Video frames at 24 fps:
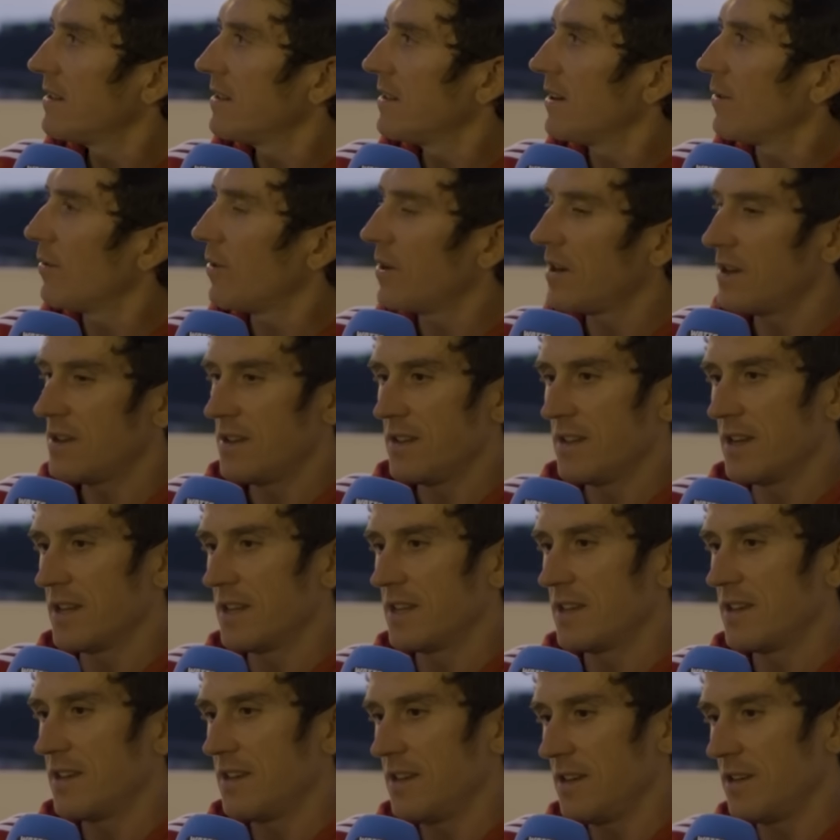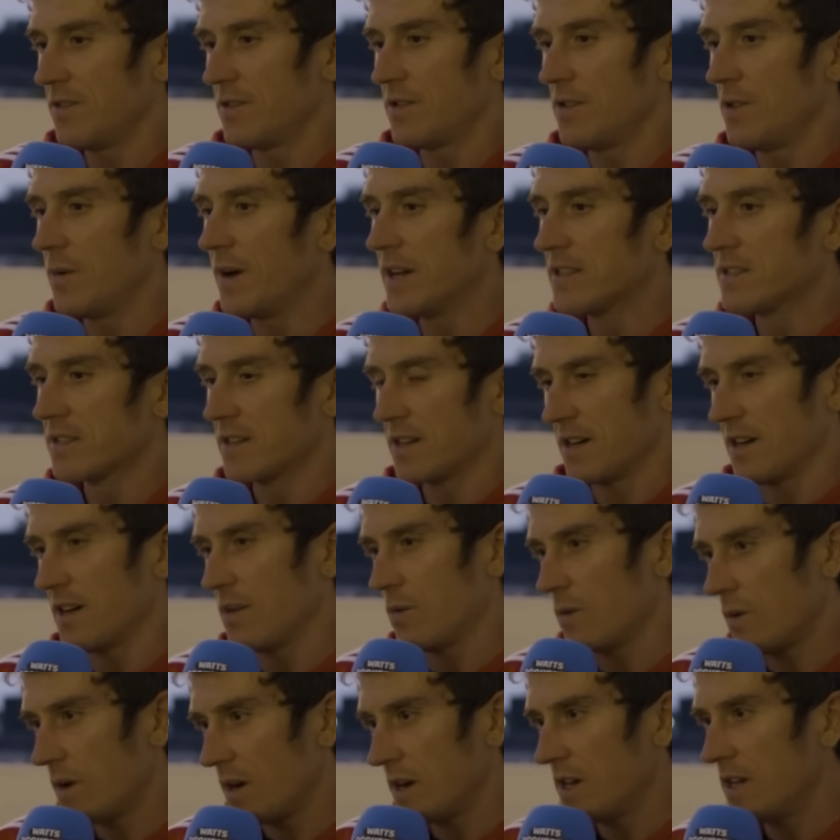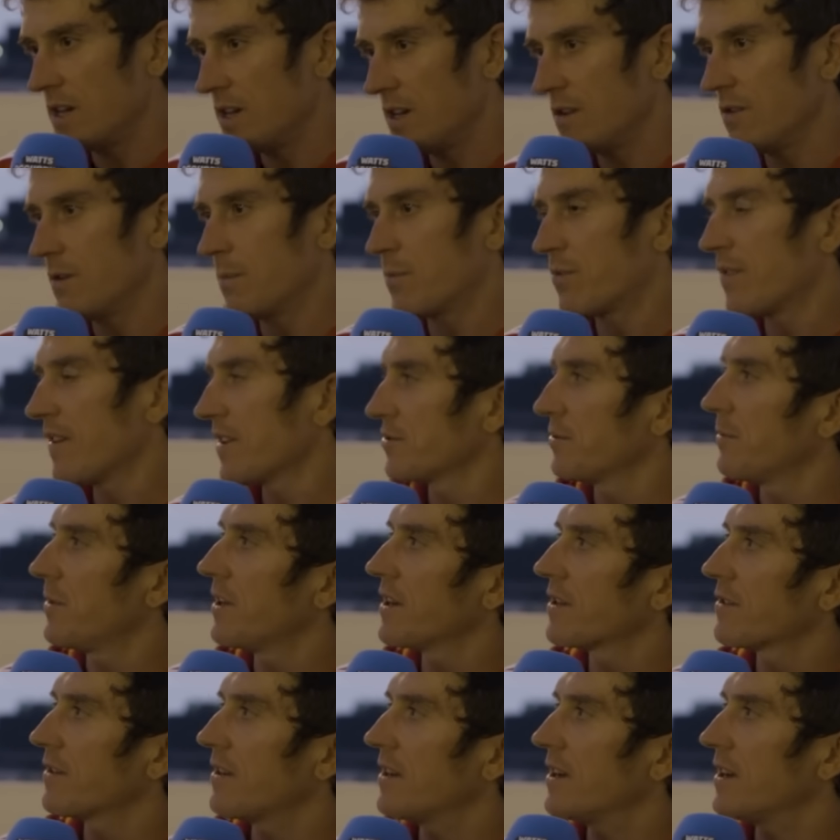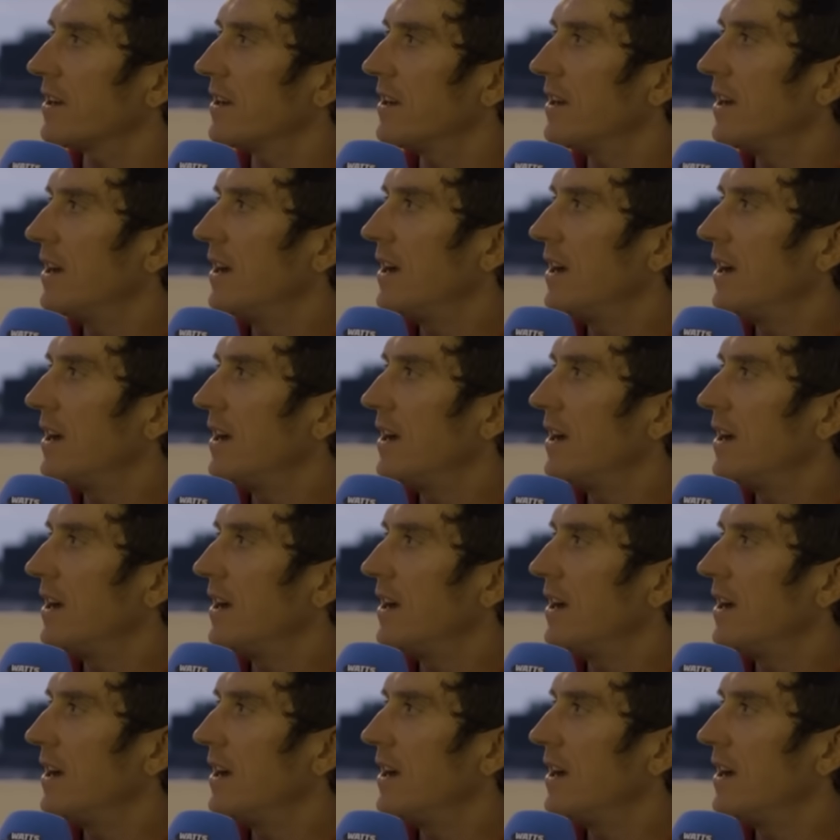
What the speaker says: Like, why? Like, if you ask a guy, why are you a professional bike rider?